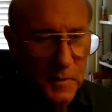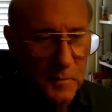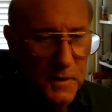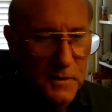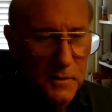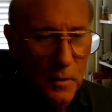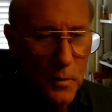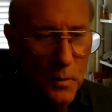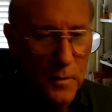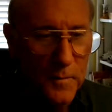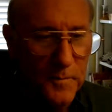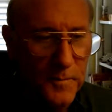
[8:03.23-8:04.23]
can be
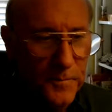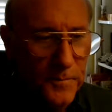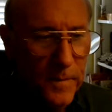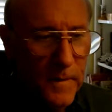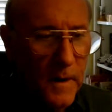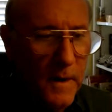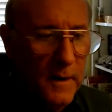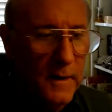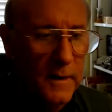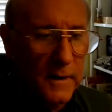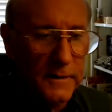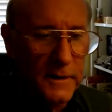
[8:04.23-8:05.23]
stored.
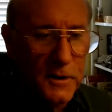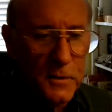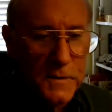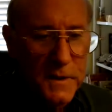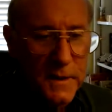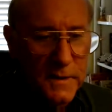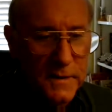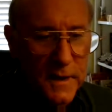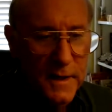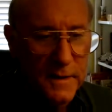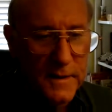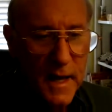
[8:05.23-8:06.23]
And then you see it
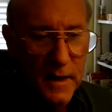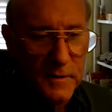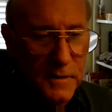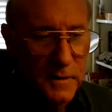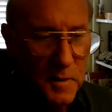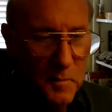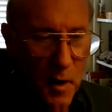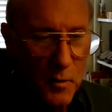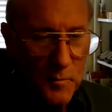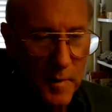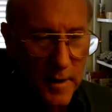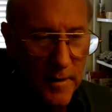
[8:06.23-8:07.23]
says housing the
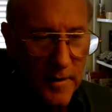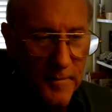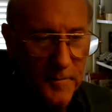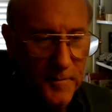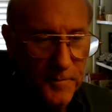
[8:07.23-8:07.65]
bone marrow.